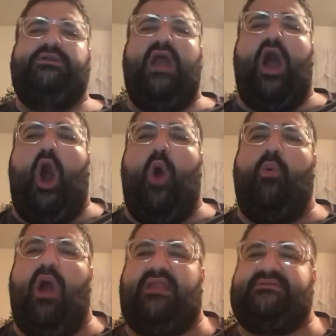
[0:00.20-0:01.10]
Yo,
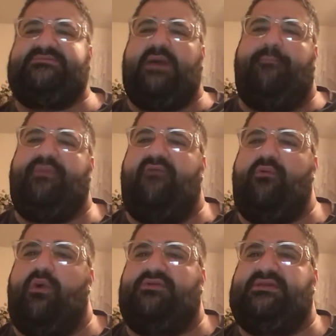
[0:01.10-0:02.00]
what is up,
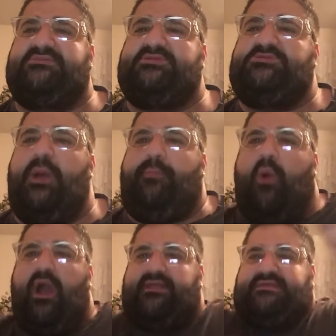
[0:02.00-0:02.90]
everyone? This is your boy,